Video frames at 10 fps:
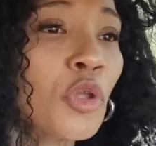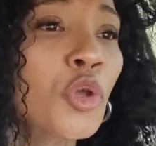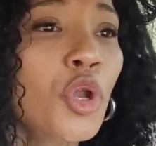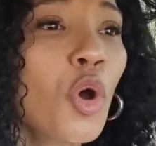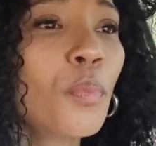
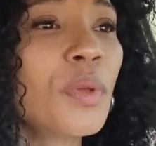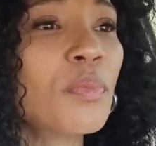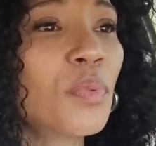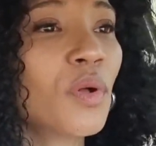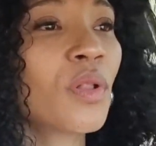you know
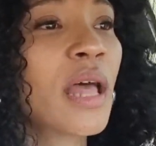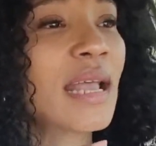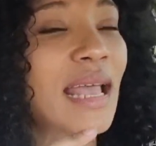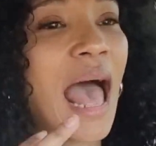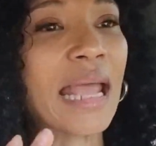people
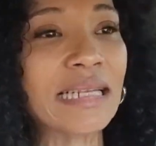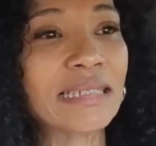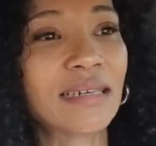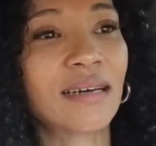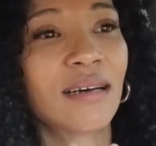
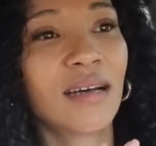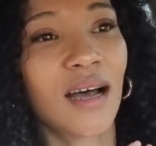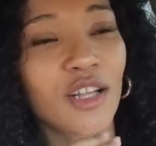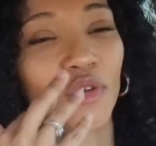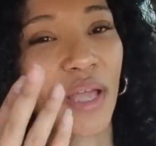kinda
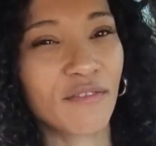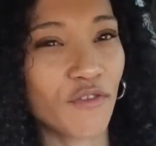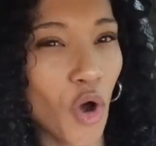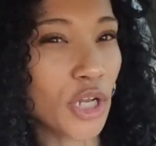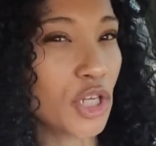took
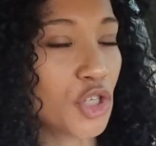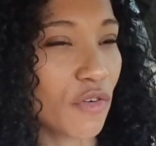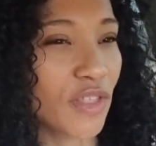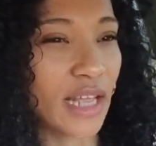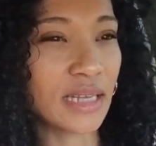advantage
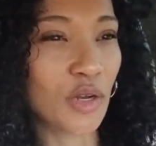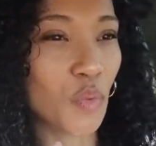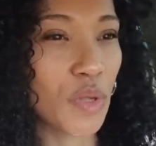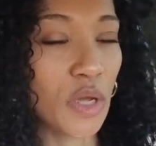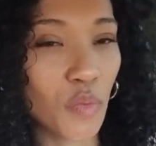of that in a
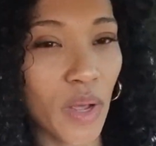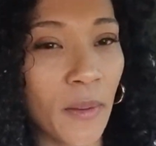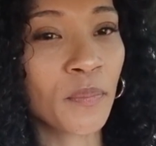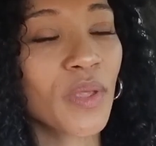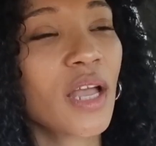weird way
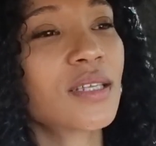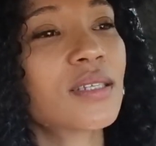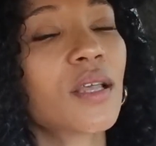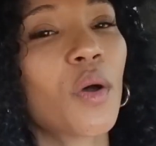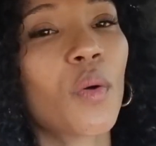
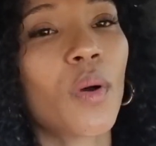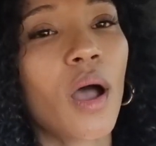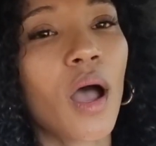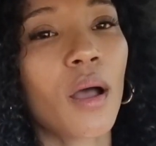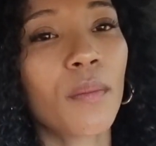so
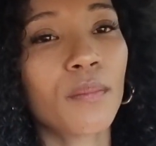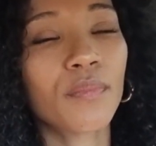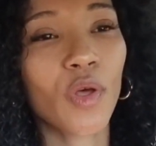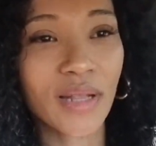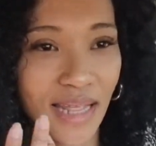um,
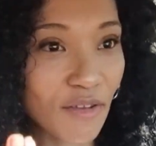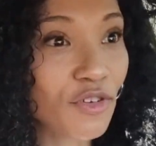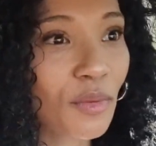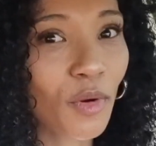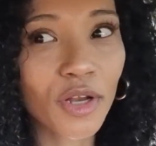not
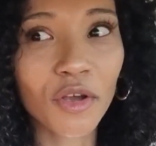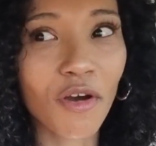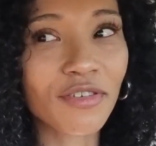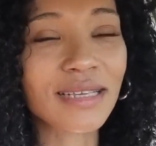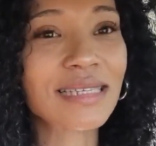everybody
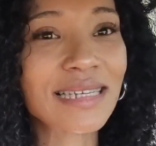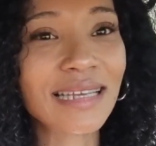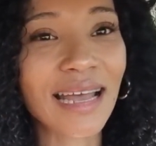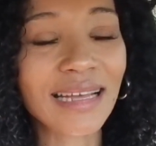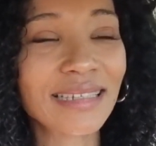obviously
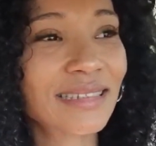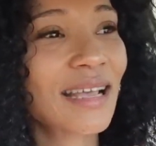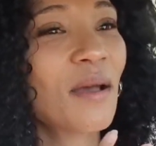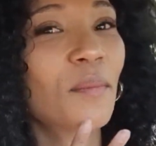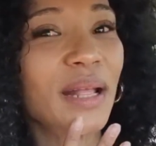guys
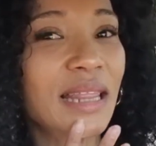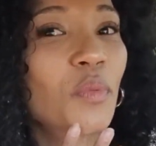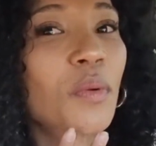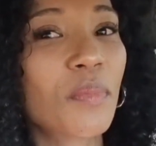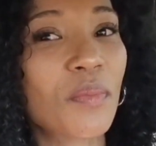but there
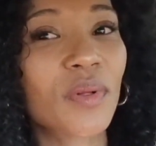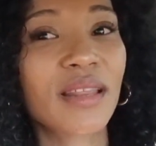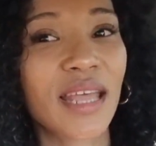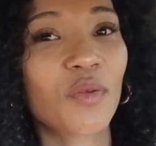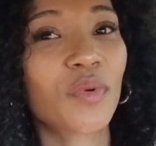were people
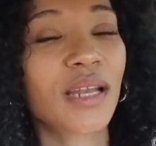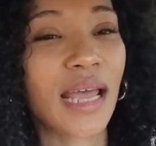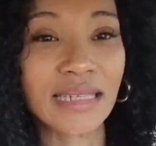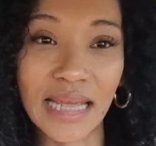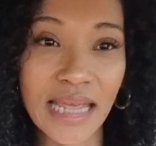that were
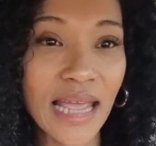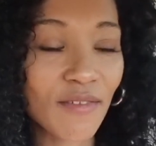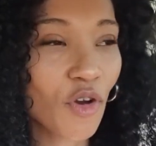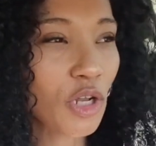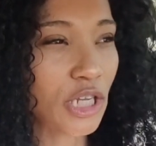like taking
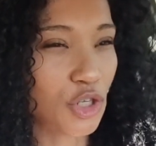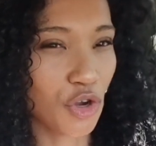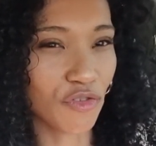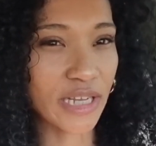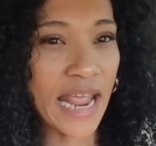advantage
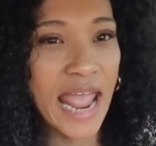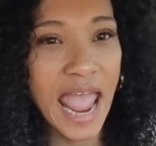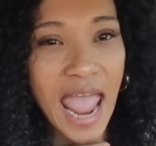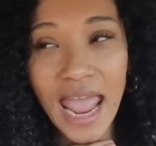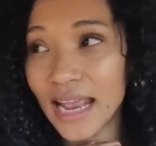of it
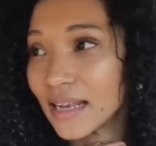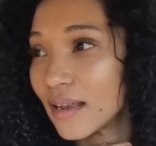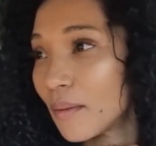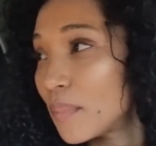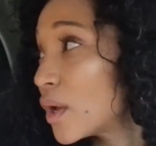and
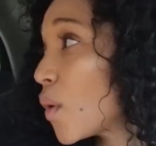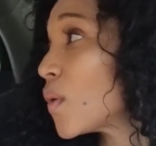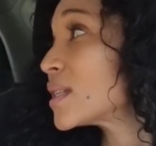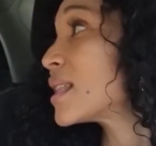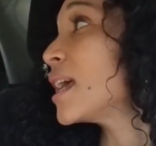
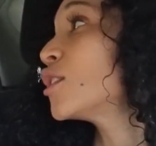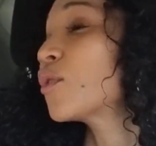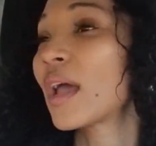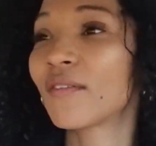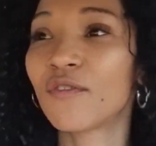because they
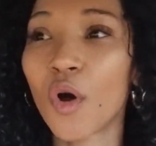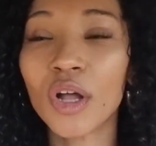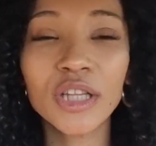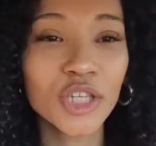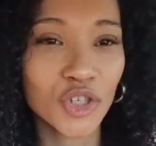took
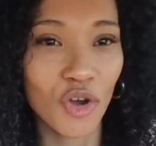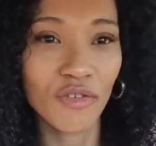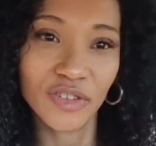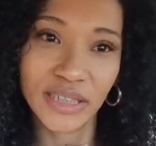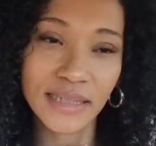advantage
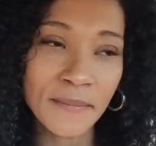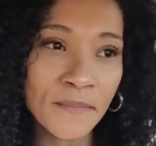of it